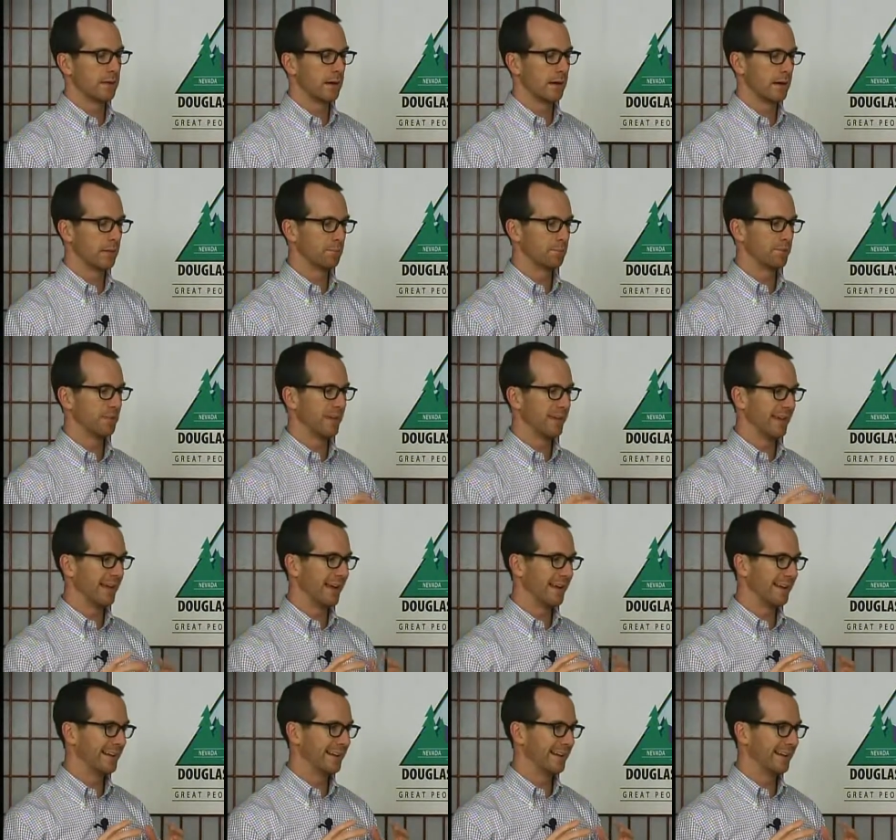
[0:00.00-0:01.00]
Um,
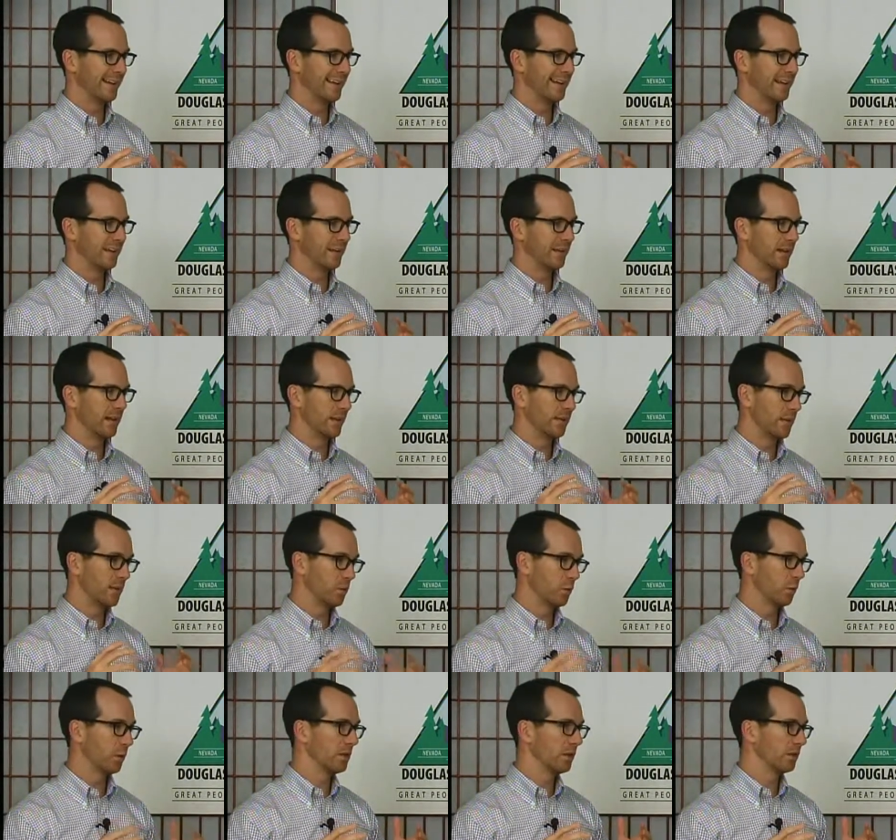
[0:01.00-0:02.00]
and, and
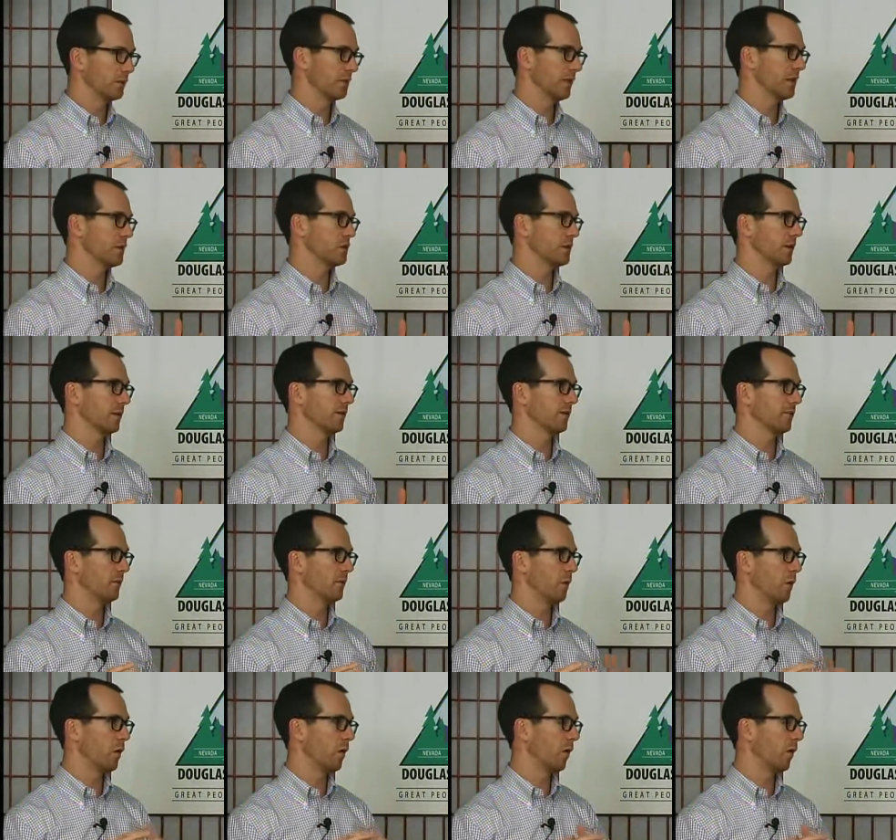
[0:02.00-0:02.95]
then the realization from